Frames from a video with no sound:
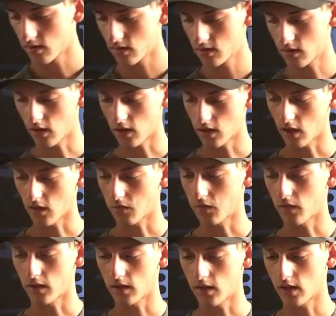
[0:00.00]
Start off
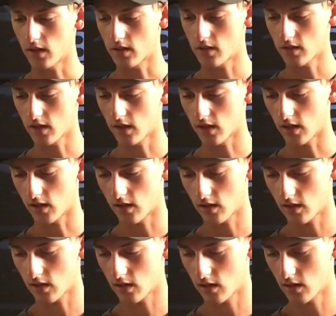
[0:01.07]
with this
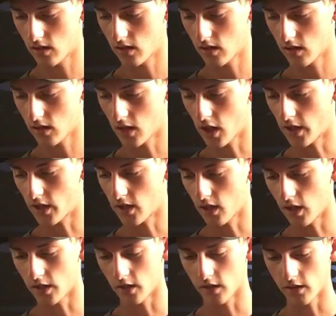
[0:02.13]
Cutter
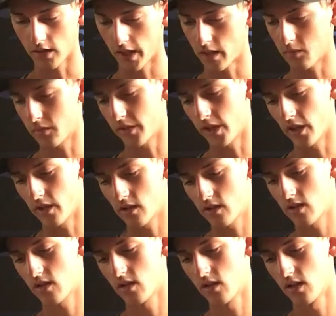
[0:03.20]
110
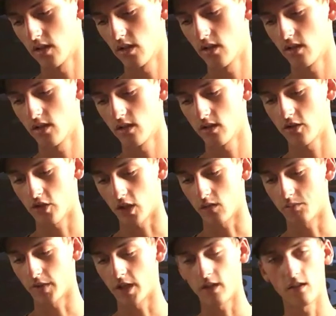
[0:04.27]
plus
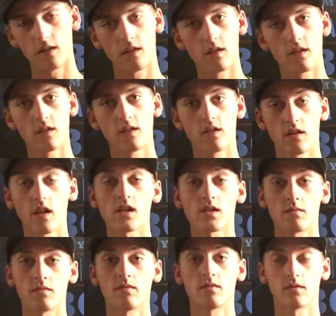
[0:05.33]
jerkbait. There's
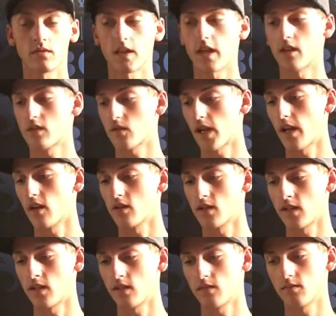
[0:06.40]
some nice rattles in
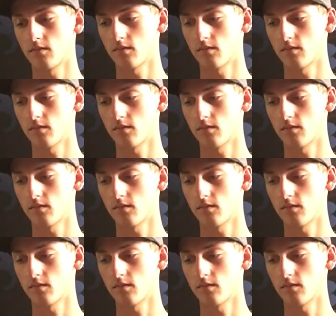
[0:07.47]
it.